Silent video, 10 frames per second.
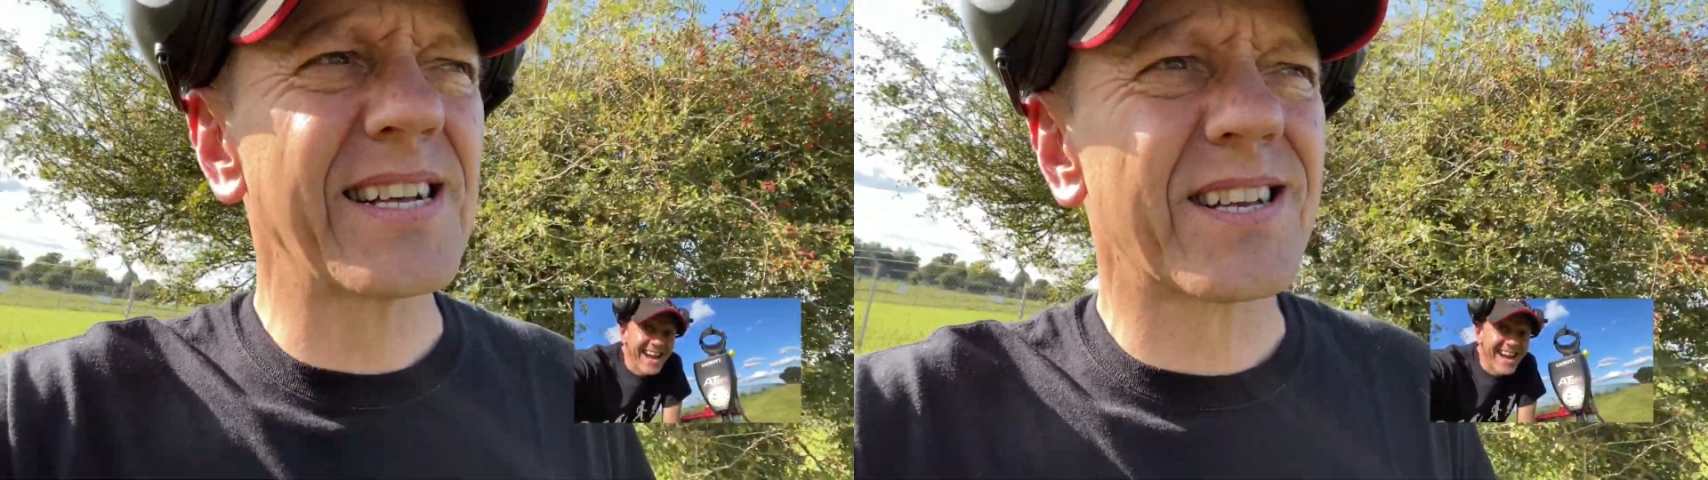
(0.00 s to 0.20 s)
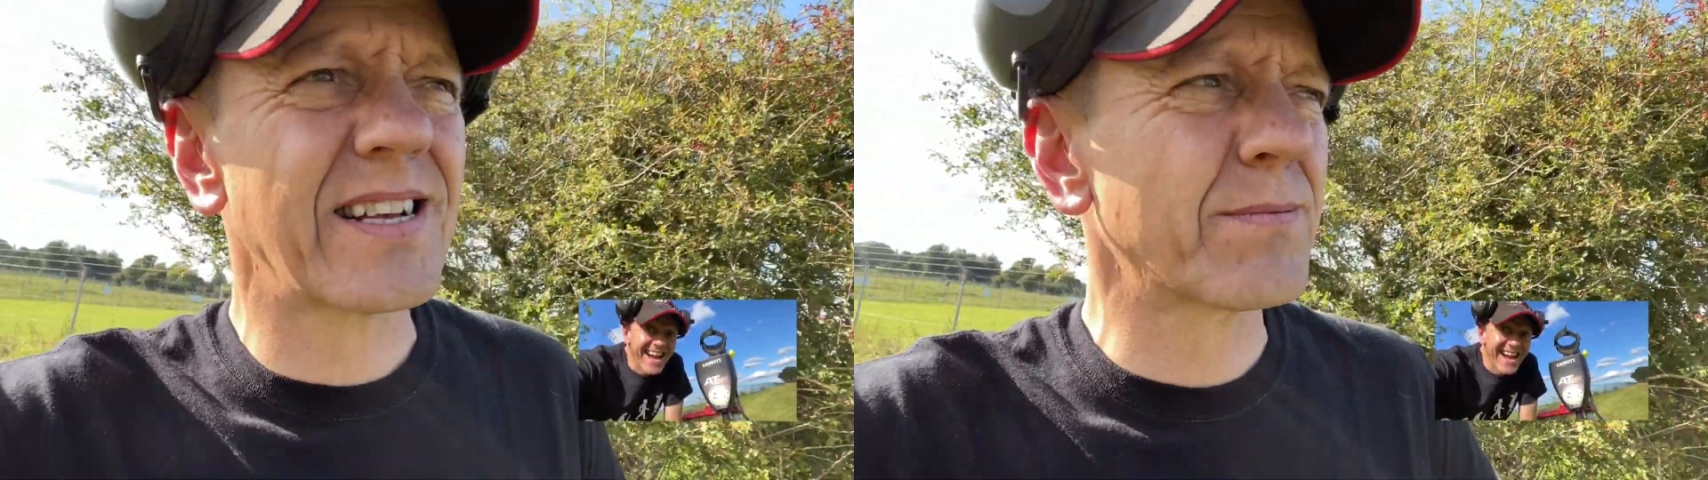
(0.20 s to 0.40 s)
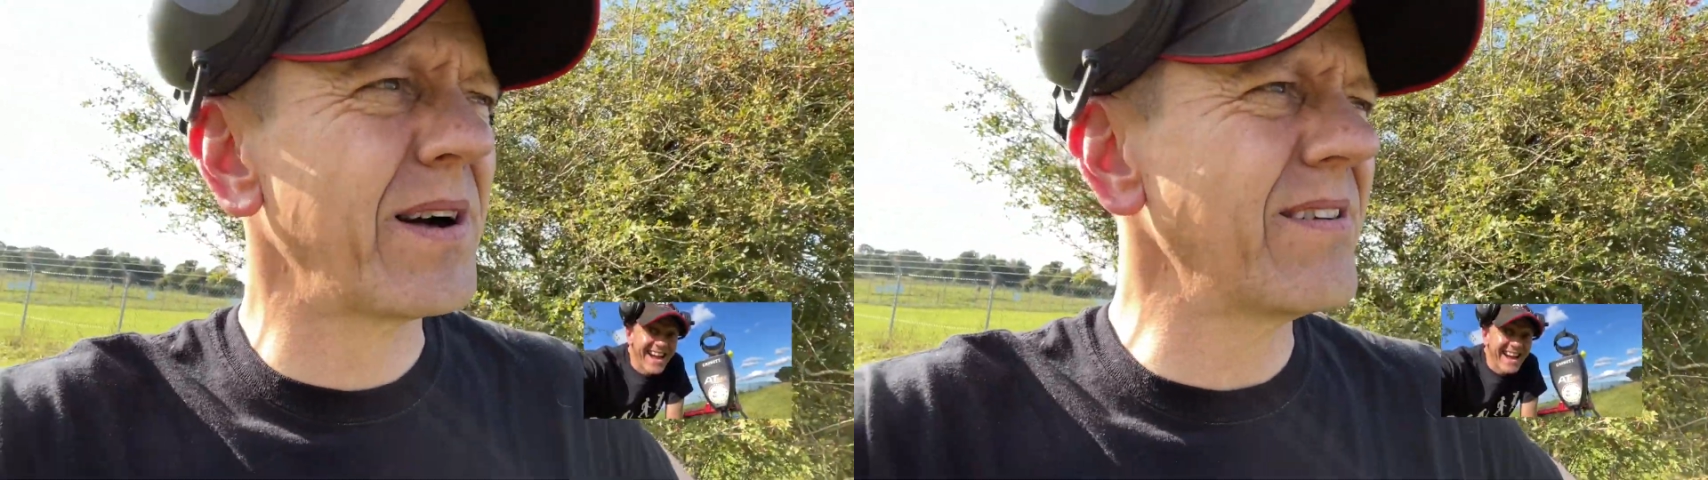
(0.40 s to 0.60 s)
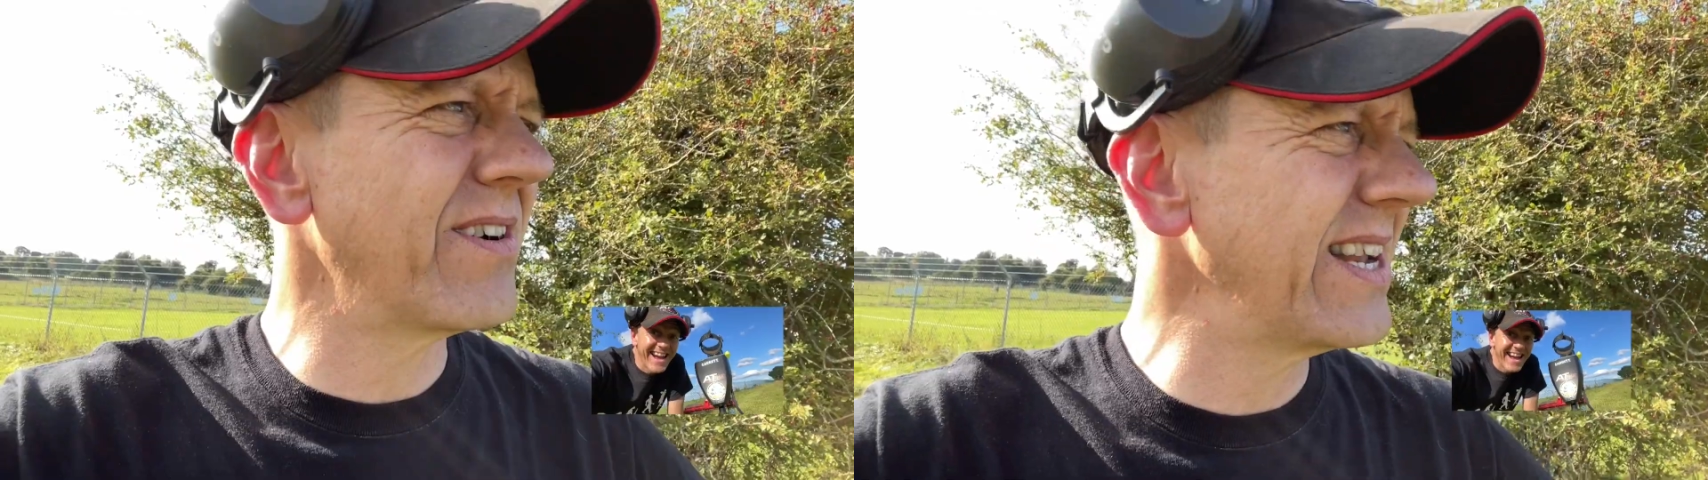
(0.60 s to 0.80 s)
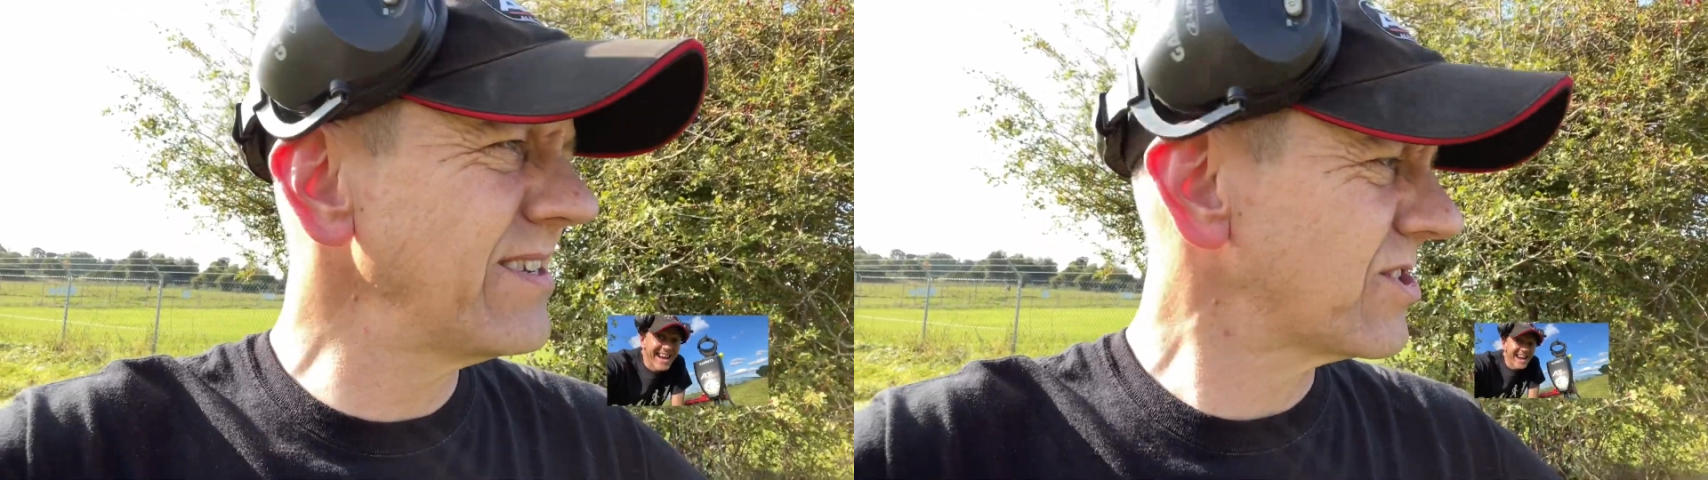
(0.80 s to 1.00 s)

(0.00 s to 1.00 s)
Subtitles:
so that's about it really.